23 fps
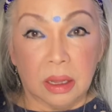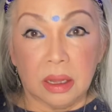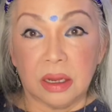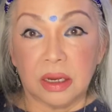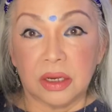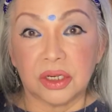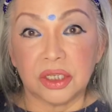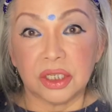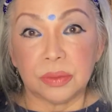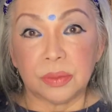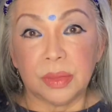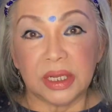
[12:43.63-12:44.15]

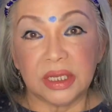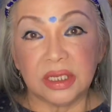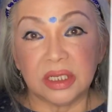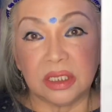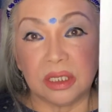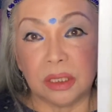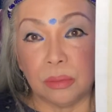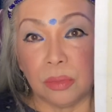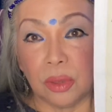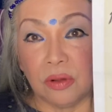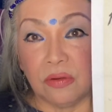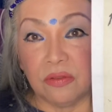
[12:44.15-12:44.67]
Here's my
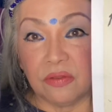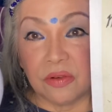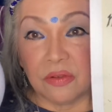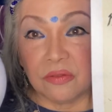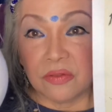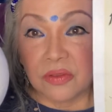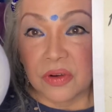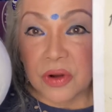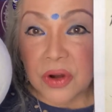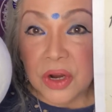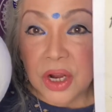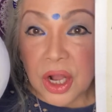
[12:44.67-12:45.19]
symbol for
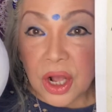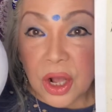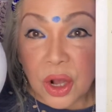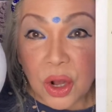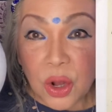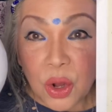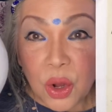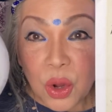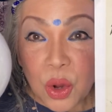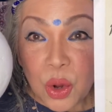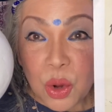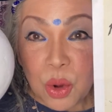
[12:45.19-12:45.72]

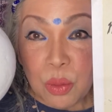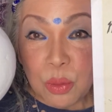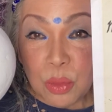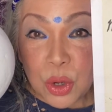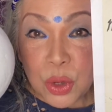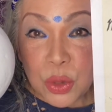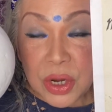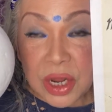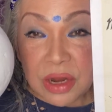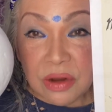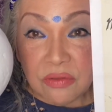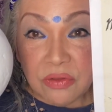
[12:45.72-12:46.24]
Virgo,
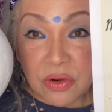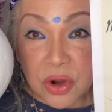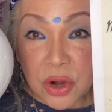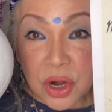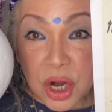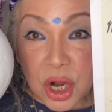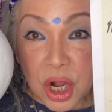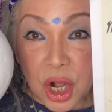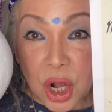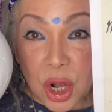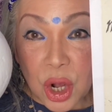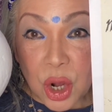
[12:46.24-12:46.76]
moon in
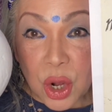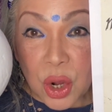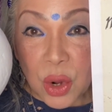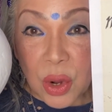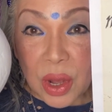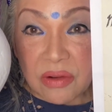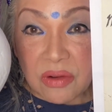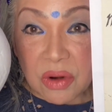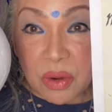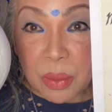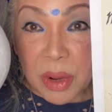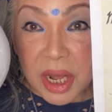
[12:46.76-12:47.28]
Virgo,
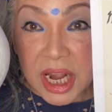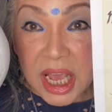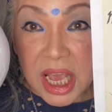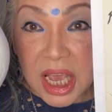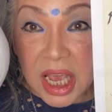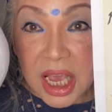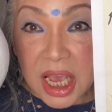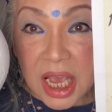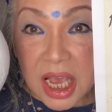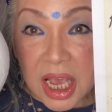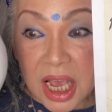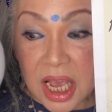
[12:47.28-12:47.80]

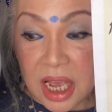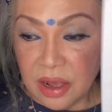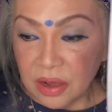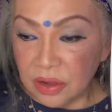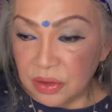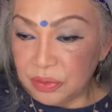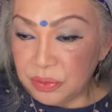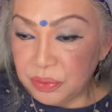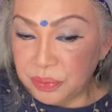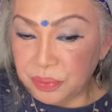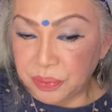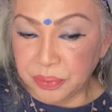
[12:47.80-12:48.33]
everybody.
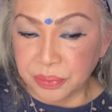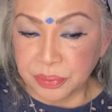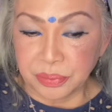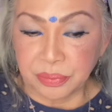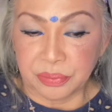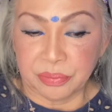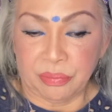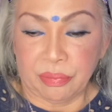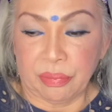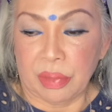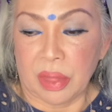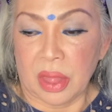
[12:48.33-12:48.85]

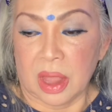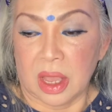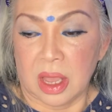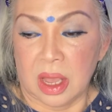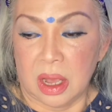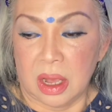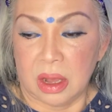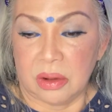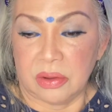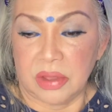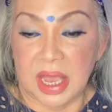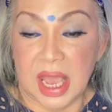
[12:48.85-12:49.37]

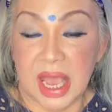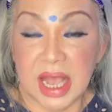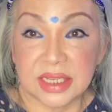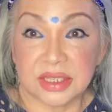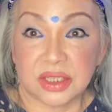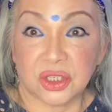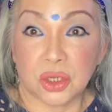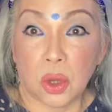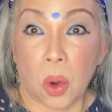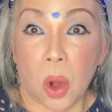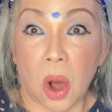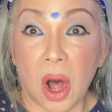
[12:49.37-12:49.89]
Yeah,
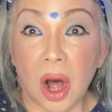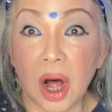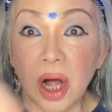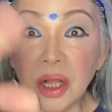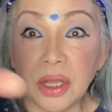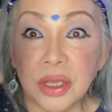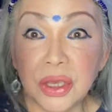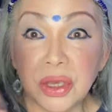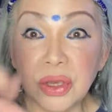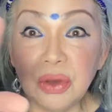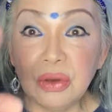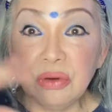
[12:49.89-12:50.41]
so all
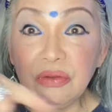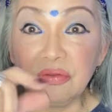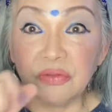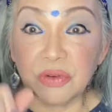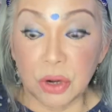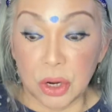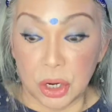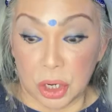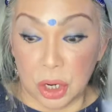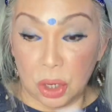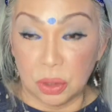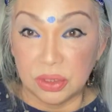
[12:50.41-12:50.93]
you
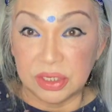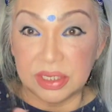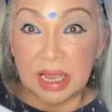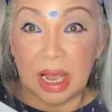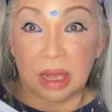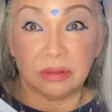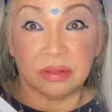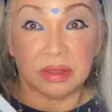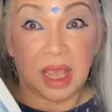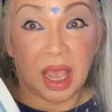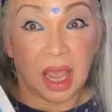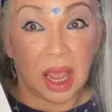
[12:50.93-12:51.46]
Virgos
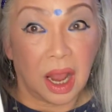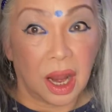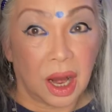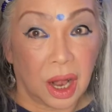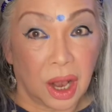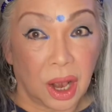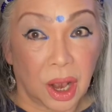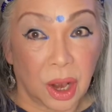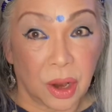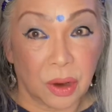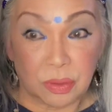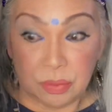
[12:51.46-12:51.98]
out
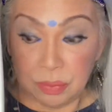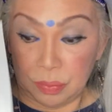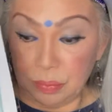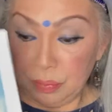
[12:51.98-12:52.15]
there,